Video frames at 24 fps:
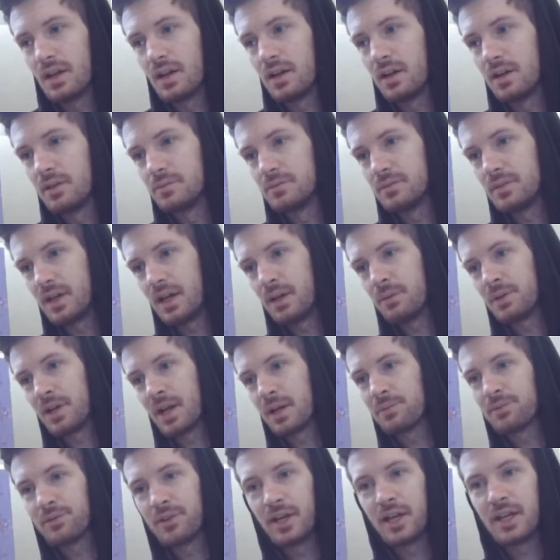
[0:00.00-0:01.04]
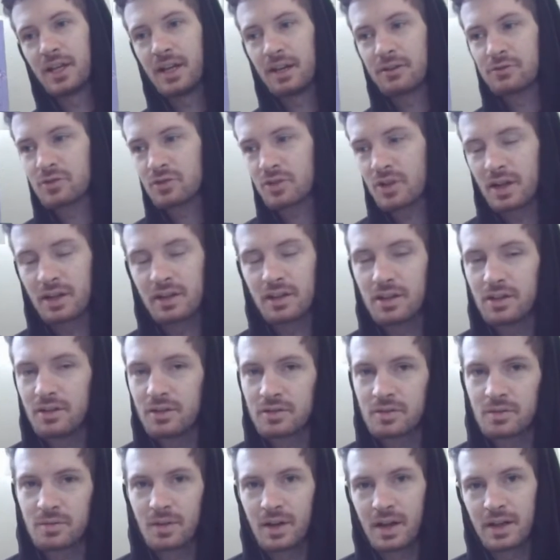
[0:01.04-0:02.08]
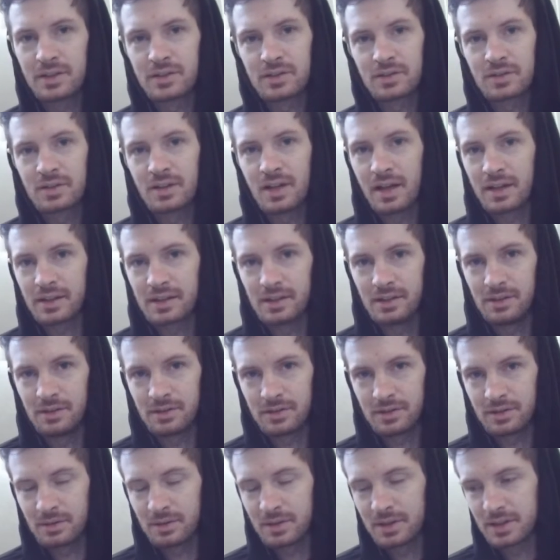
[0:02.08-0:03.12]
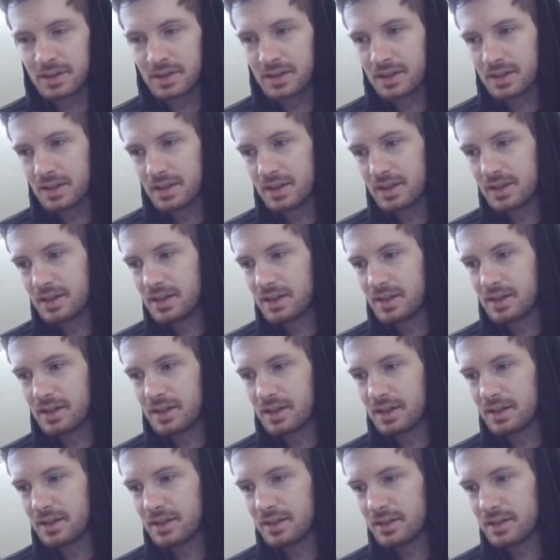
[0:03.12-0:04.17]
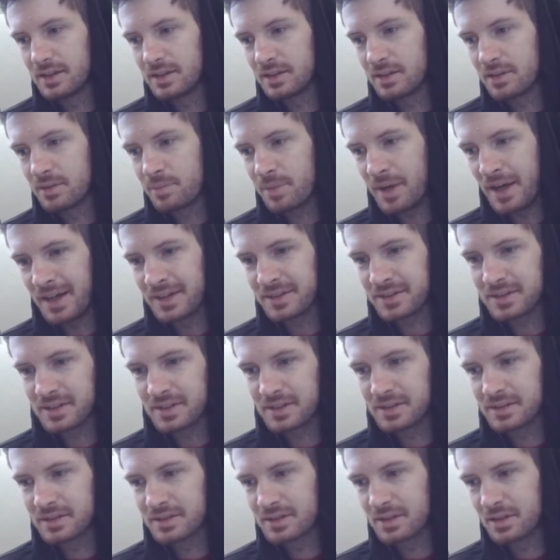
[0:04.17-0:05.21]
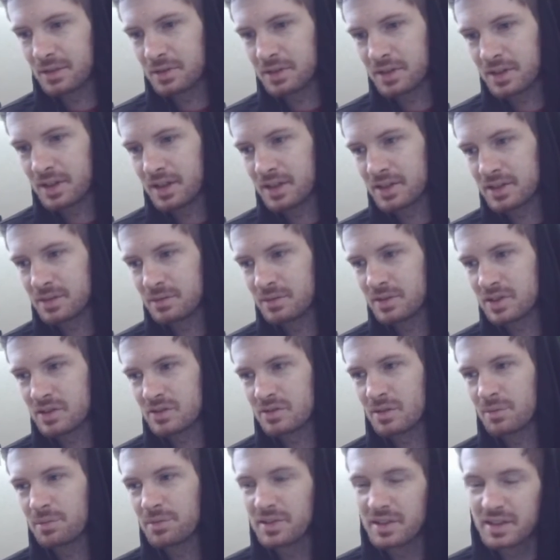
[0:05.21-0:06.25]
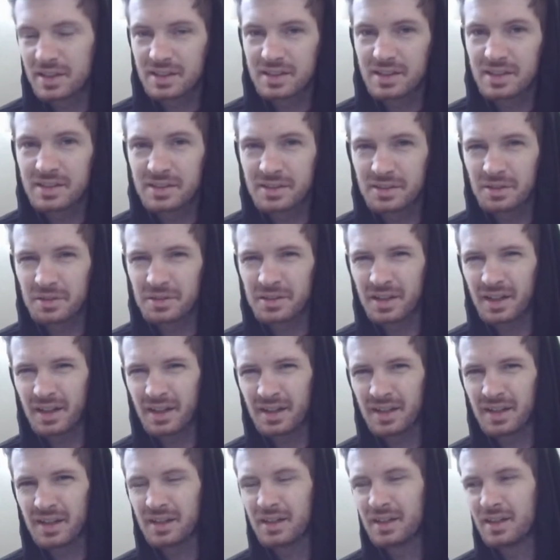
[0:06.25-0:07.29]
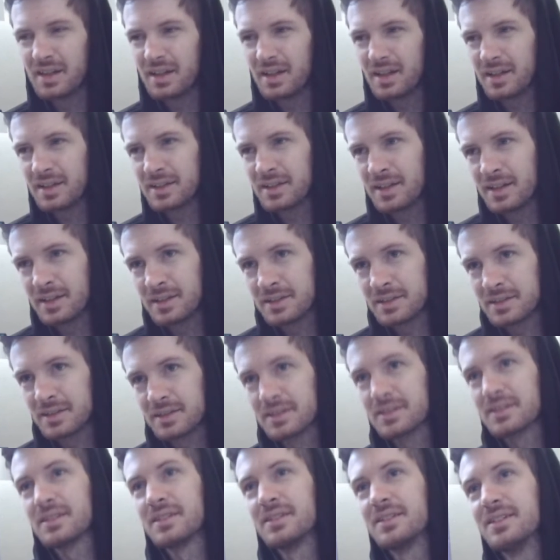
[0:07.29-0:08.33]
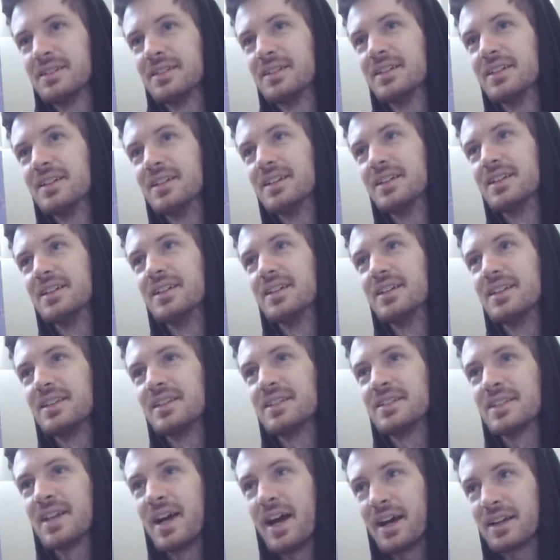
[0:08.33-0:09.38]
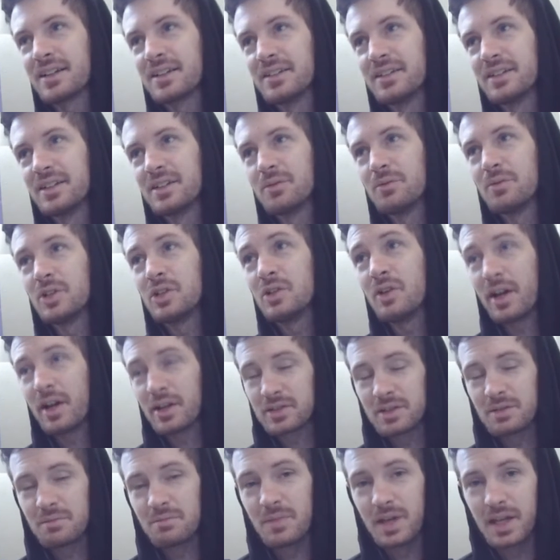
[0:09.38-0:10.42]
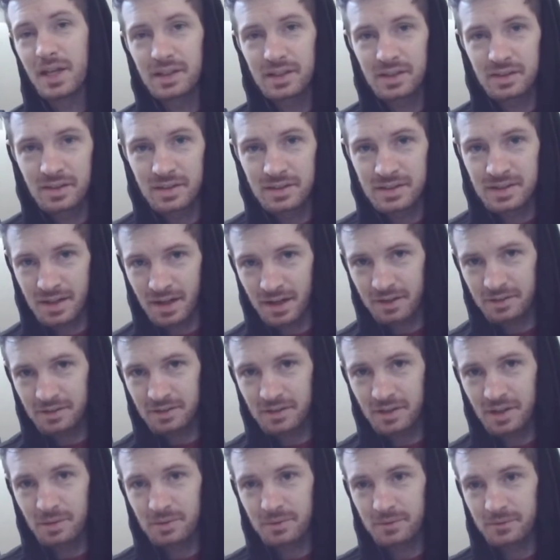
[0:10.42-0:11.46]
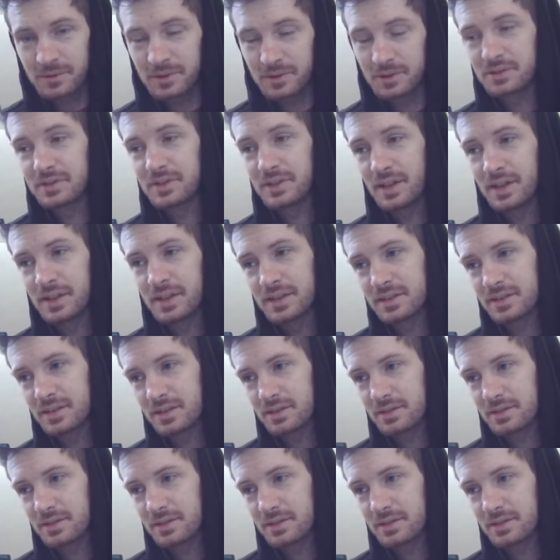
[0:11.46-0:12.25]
I mean, I played and I was trying to get used to it. I just could not get used to it. The passing's okay. Some of the dribbling is okay, I guess. The tackling, when you actually make a good tackle, though, it feels nice.